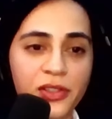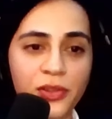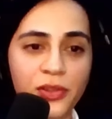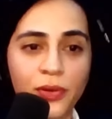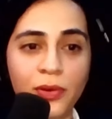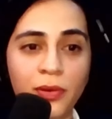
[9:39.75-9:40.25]

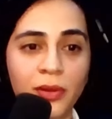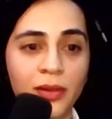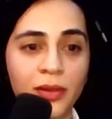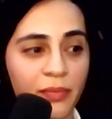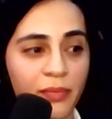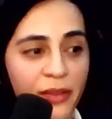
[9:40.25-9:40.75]
So
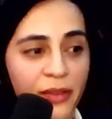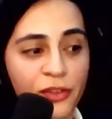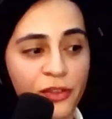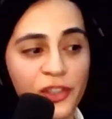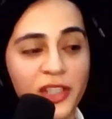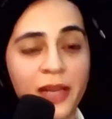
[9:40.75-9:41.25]
the
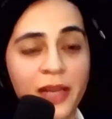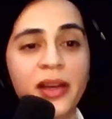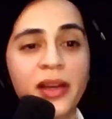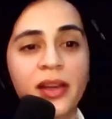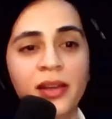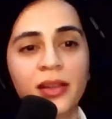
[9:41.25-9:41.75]
first time
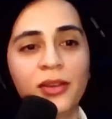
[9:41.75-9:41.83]
I